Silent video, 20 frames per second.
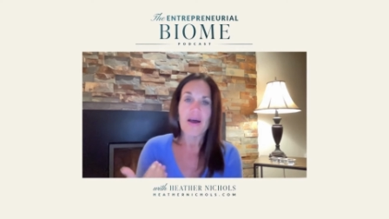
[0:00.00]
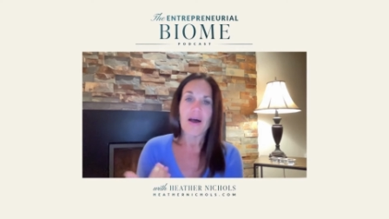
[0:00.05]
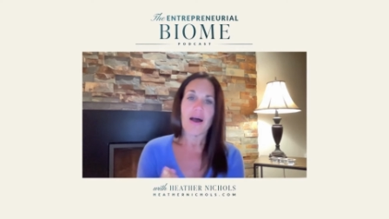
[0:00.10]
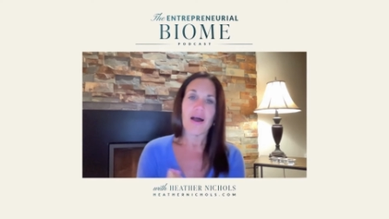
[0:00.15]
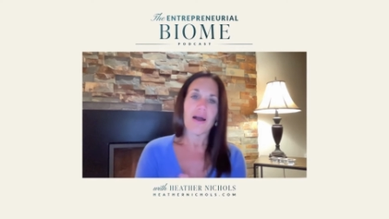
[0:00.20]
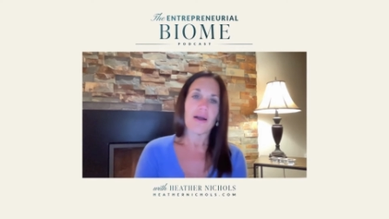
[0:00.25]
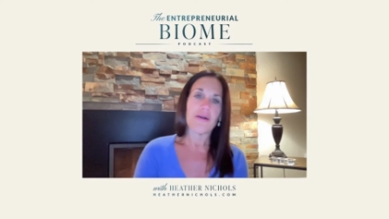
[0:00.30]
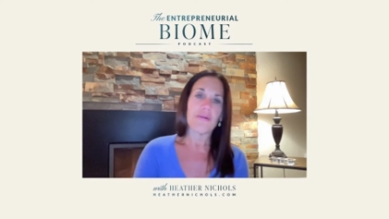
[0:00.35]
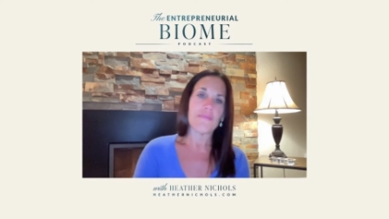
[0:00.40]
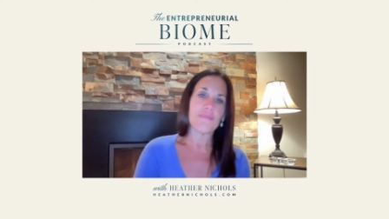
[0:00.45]

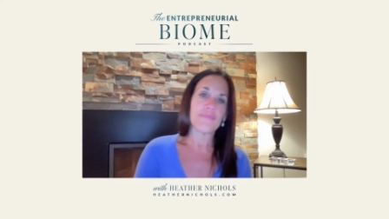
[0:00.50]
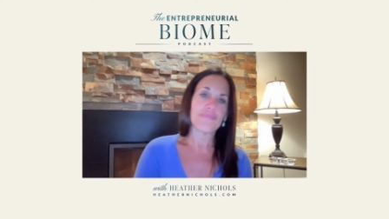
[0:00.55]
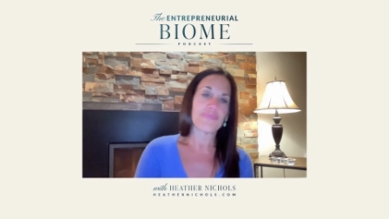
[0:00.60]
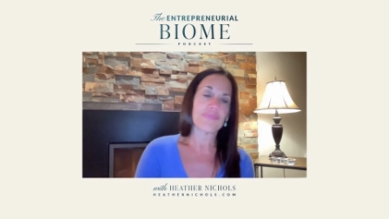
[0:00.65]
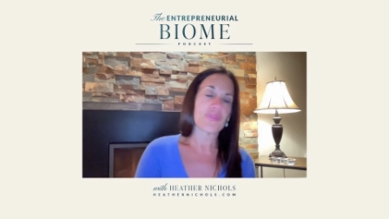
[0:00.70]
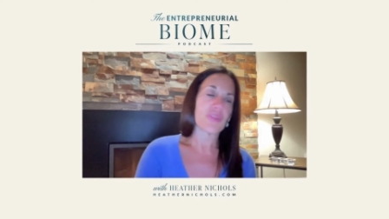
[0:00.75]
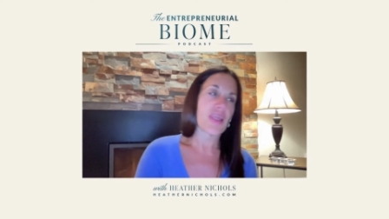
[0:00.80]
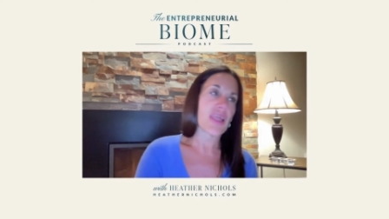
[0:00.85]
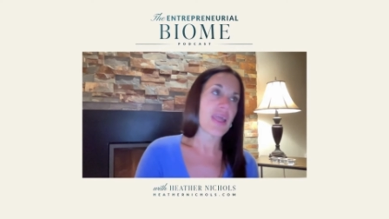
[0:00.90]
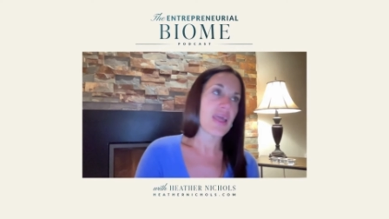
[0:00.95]
um,
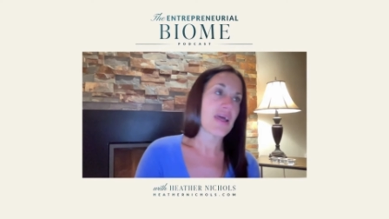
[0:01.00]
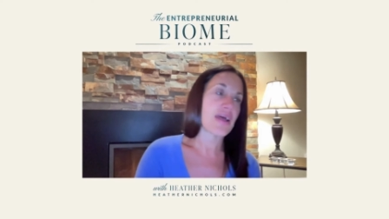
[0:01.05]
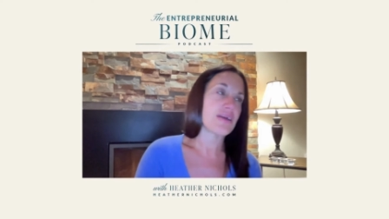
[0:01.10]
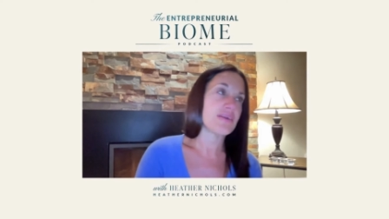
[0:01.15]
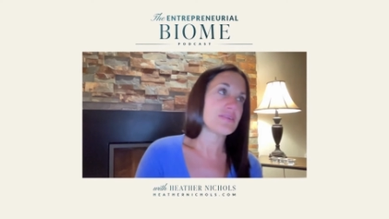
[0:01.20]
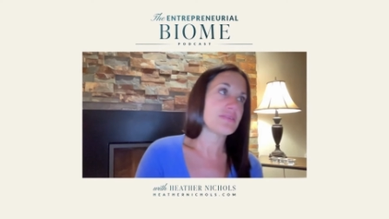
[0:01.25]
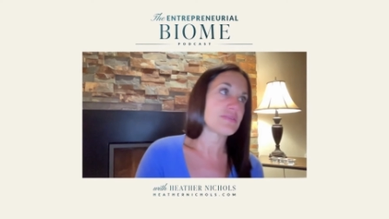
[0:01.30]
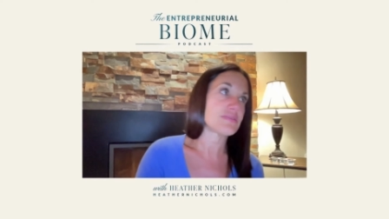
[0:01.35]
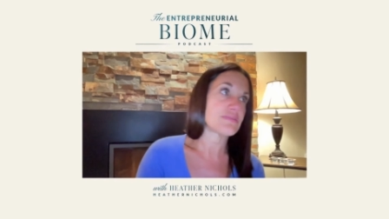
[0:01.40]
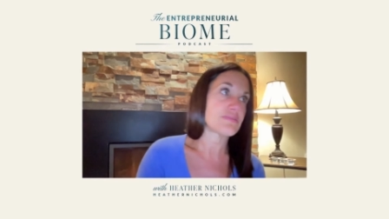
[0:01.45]

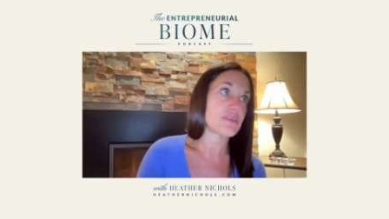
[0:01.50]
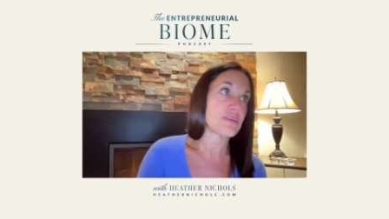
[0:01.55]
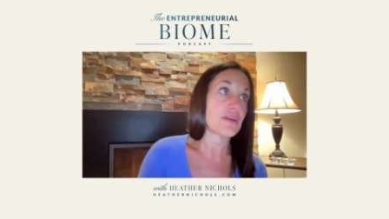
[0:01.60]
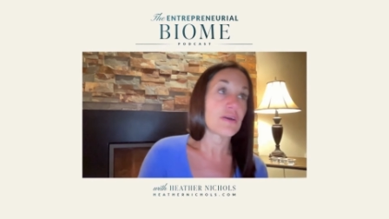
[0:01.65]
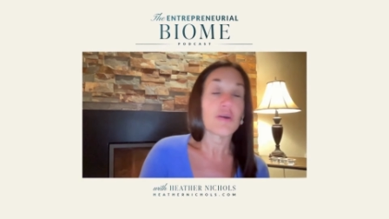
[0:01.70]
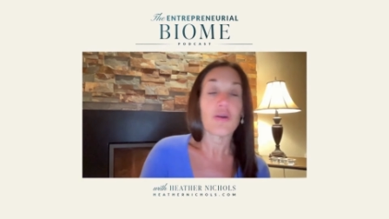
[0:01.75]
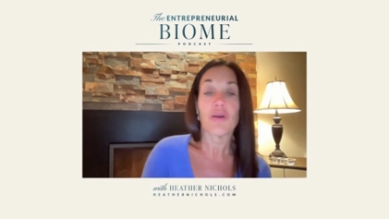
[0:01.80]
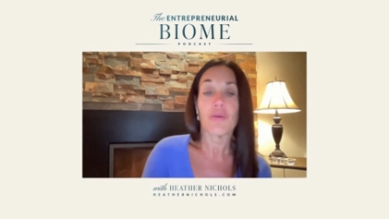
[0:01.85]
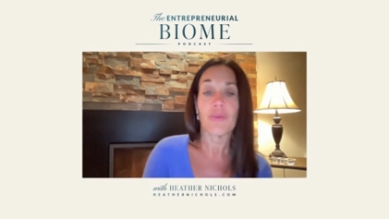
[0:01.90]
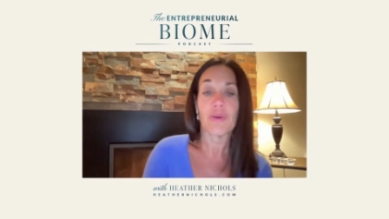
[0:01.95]
and, you
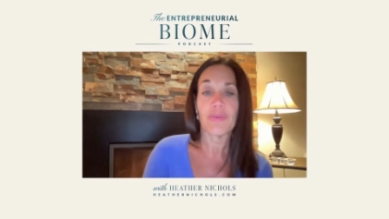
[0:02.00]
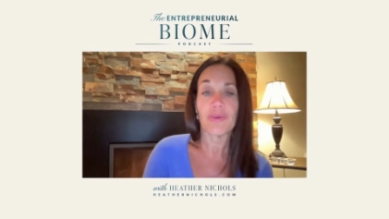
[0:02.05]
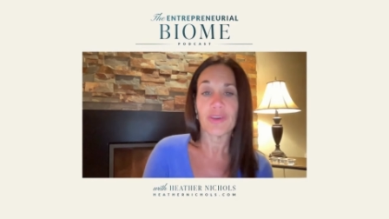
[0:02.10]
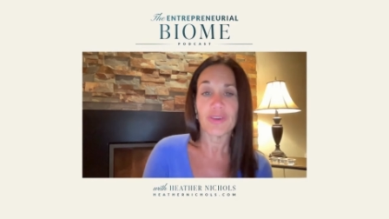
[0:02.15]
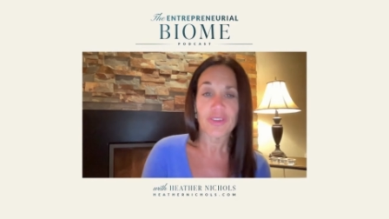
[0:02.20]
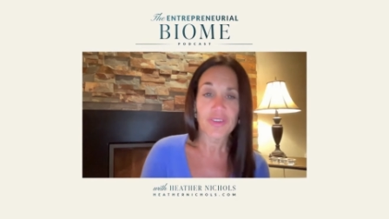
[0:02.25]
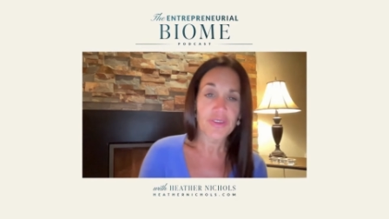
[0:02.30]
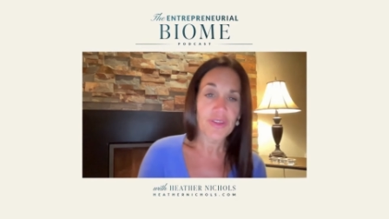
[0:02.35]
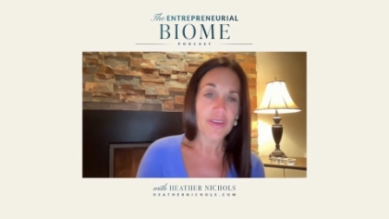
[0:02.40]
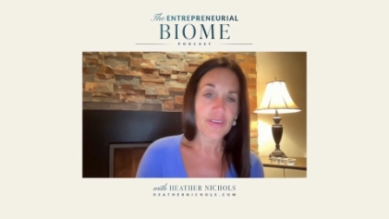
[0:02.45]
know, or maybe
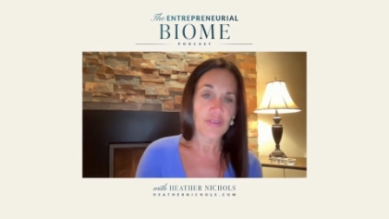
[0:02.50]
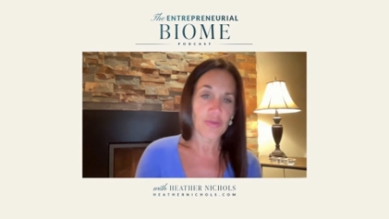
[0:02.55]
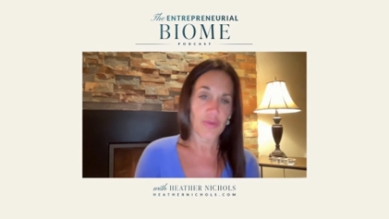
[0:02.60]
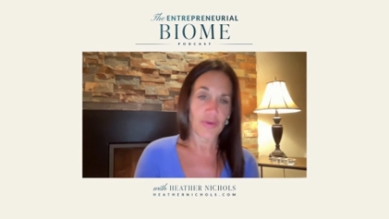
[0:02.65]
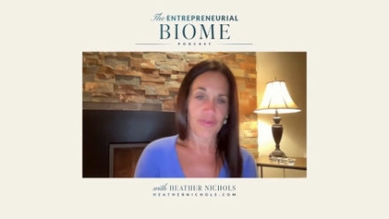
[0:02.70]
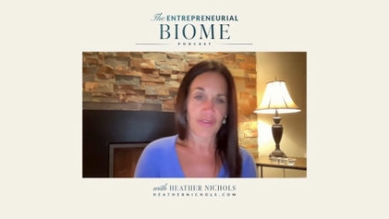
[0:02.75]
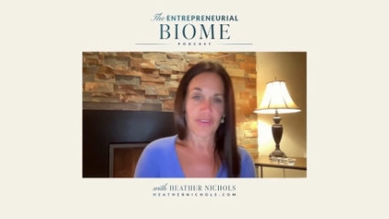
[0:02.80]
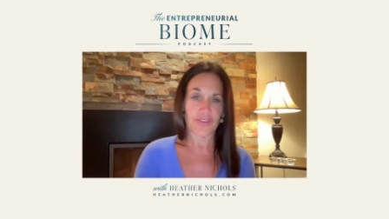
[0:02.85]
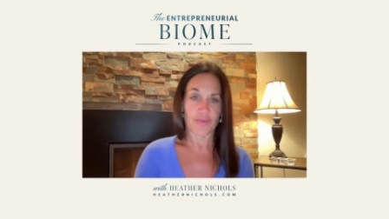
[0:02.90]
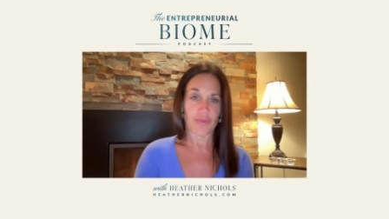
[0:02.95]
you do like to
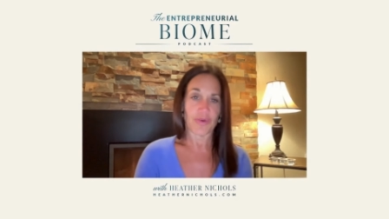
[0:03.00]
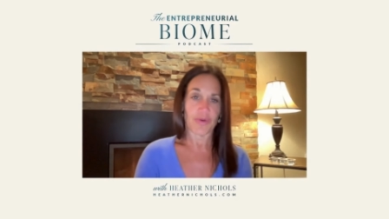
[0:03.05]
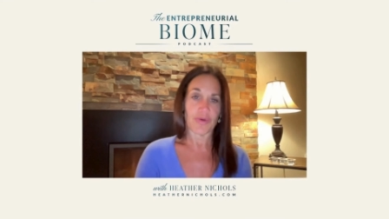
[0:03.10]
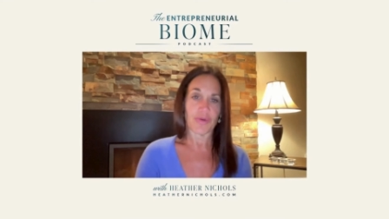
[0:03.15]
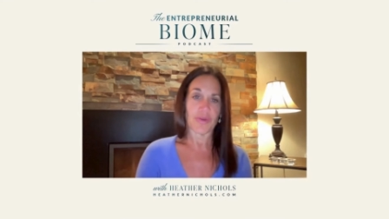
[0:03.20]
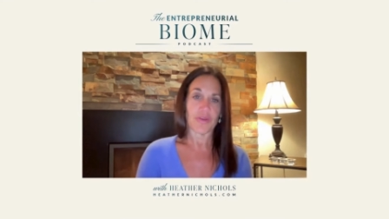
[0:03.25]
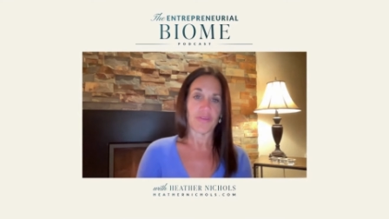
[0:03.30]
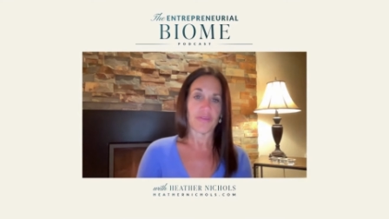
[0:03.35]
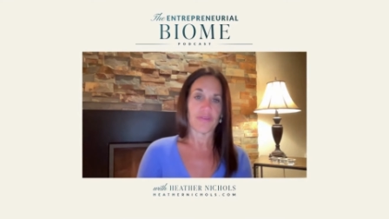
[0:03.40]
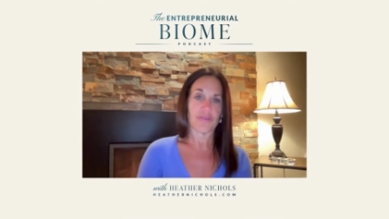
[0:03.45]
be
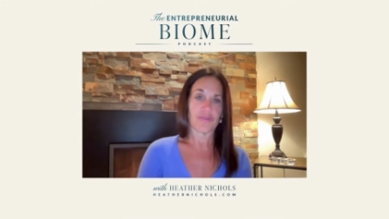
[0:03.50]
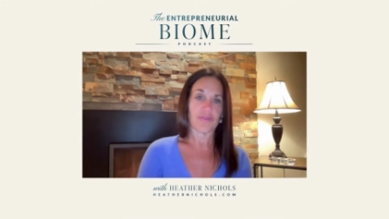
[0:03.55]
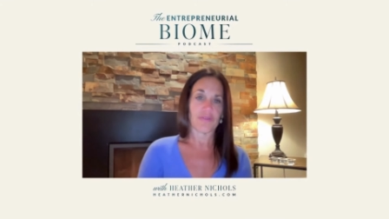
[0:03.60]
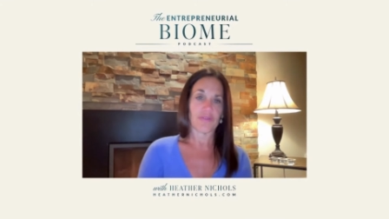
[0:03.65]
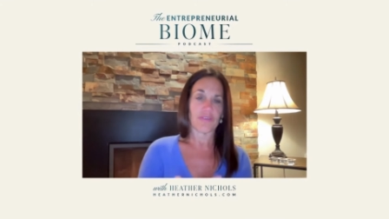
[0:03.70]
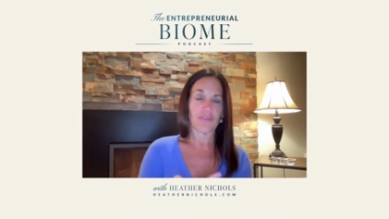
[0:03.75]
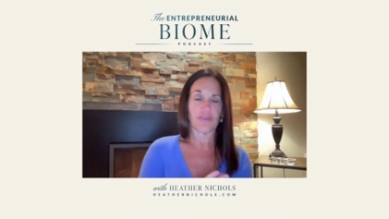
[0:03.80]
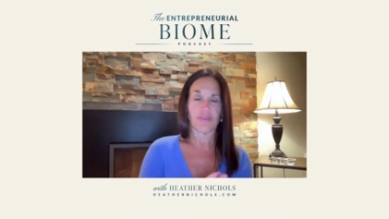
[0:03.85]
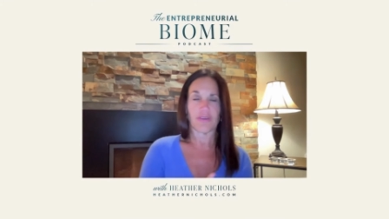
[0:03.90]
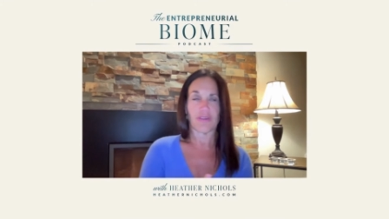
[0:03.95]
visible. It's,
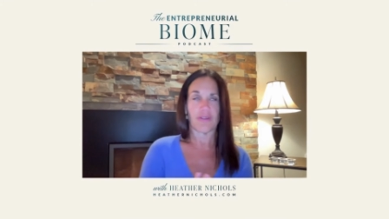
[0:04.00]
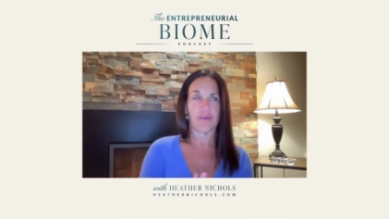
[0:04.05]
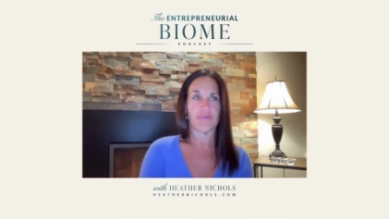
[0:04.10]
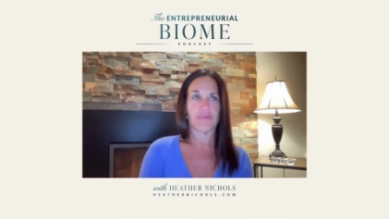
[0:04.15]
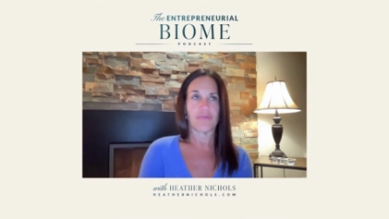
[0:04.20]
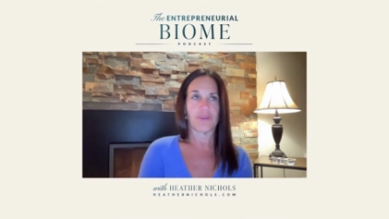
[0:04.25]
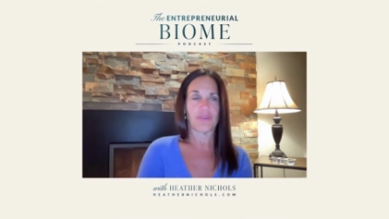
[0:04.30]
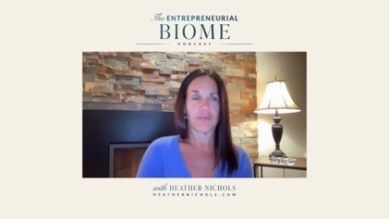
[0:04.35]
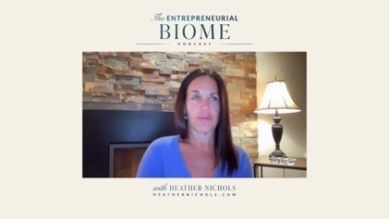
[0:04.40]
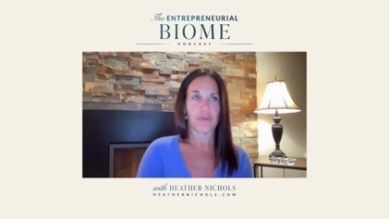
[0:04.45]
you know,
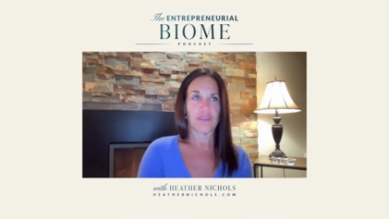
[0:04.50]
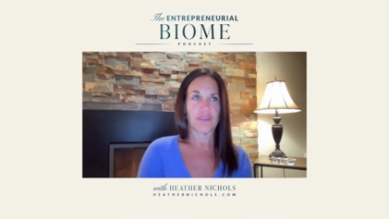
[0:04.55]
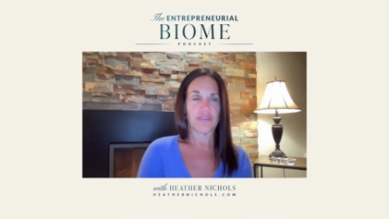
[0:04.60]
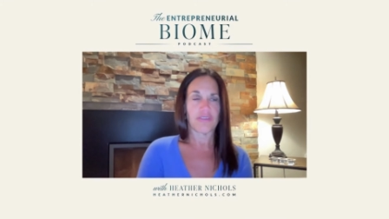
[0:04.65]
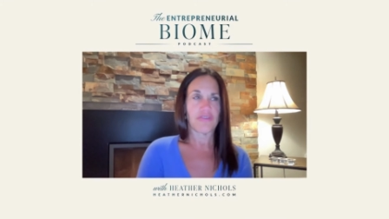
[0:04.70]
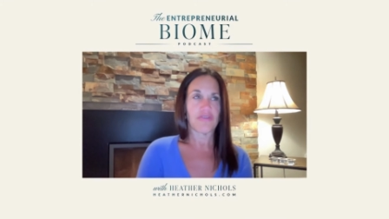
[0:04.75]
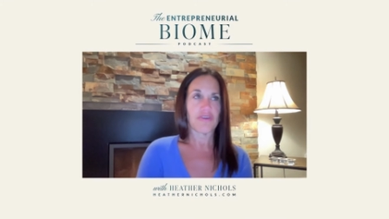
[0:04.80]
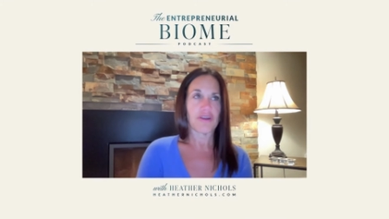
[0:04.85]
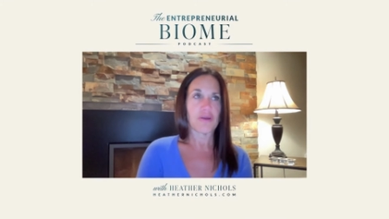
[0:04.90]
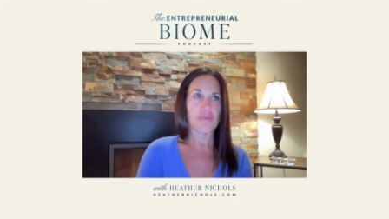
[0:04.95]
everybody's
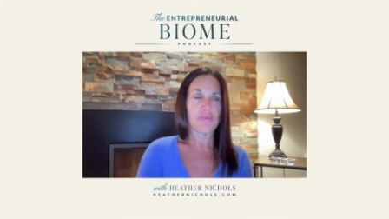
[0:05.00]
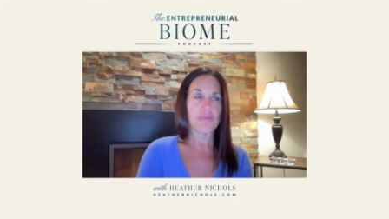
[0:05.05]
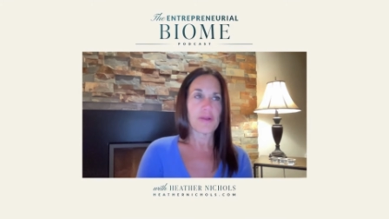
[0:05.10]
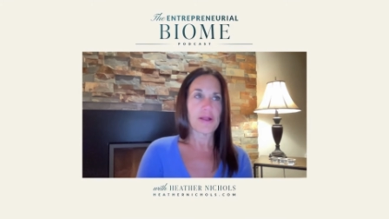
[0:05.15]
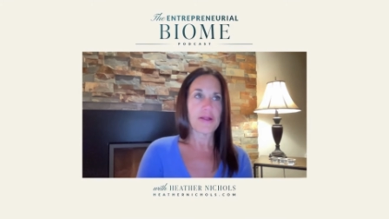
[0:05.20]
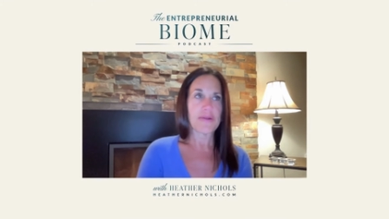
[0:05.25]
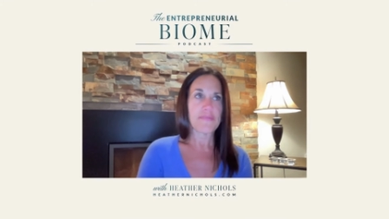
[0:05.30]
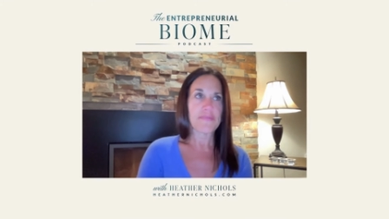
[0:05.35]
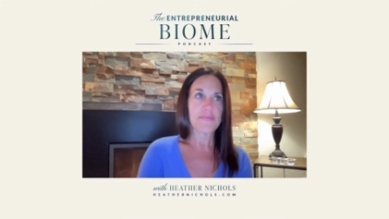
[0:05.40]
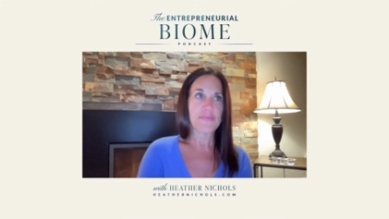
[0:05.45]
different,
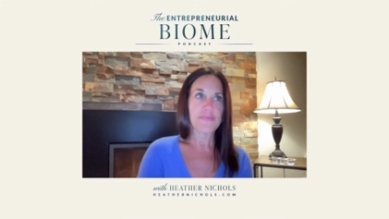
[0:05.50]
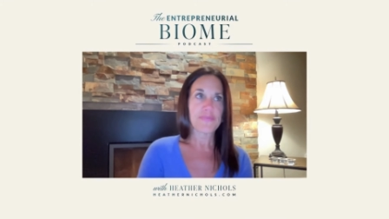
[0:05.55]
but